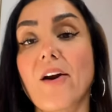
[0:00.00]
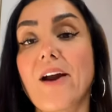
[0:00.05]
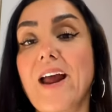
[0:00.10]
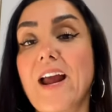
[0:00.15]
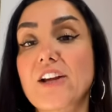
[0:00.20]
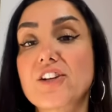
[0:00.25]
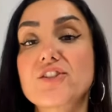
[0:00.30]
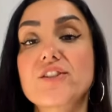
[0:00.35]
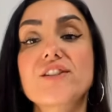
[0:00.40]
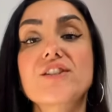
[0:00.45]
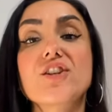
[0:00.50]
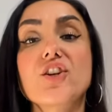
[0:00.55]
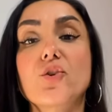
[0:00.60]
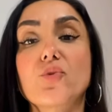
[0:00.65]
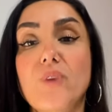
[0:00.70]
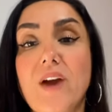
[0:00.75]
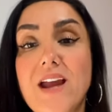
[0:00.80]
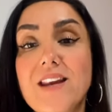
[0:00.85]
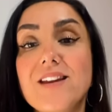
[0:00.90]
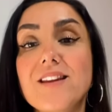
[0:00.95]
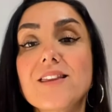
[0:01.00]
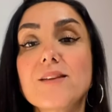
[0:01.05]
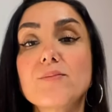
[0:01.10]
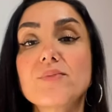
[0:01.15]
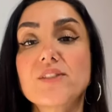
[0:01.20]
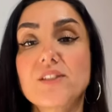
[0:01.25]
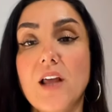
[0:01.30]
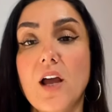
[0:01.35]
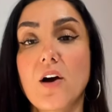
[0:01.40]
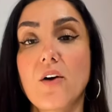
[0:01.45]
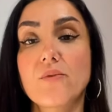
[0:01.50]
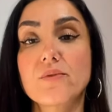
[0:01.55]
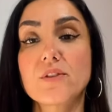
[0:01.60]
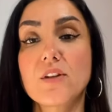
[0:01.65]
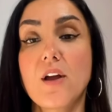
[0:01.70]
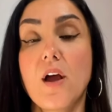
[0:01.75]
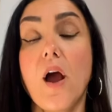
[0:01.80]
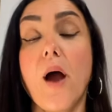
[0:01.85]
actually degrading themselves